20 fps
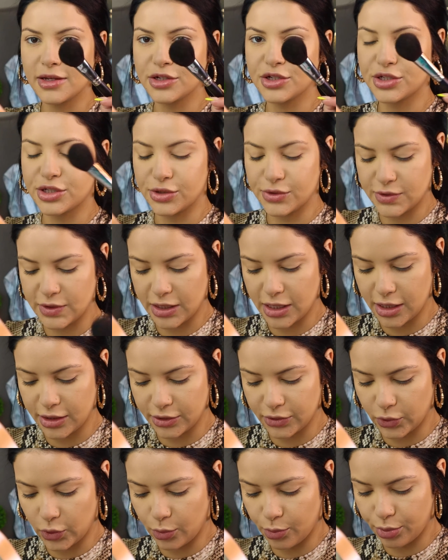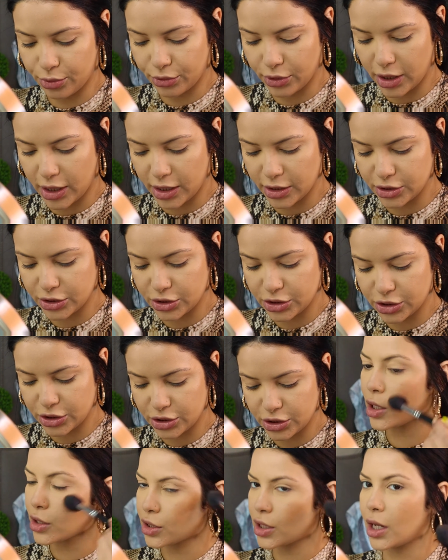then just using a little
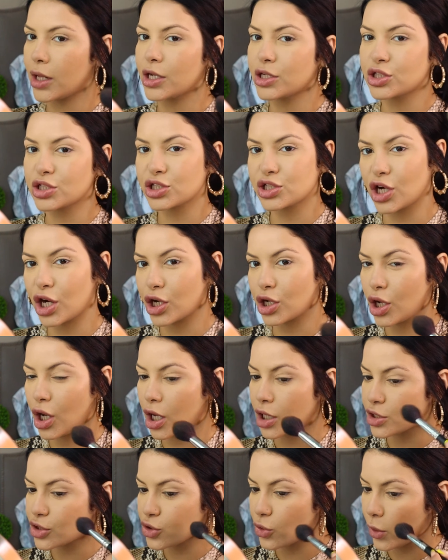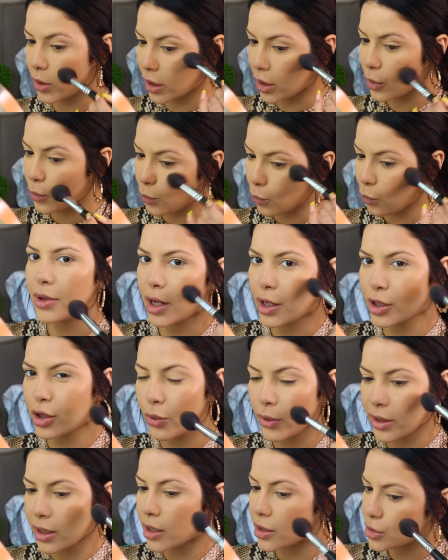brush and kind of just start contouring. I'm not
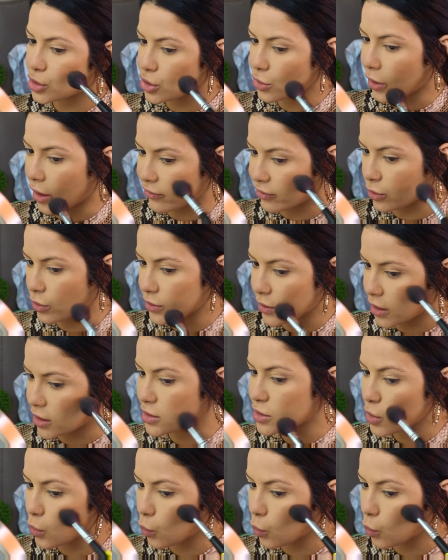going in too heavy with this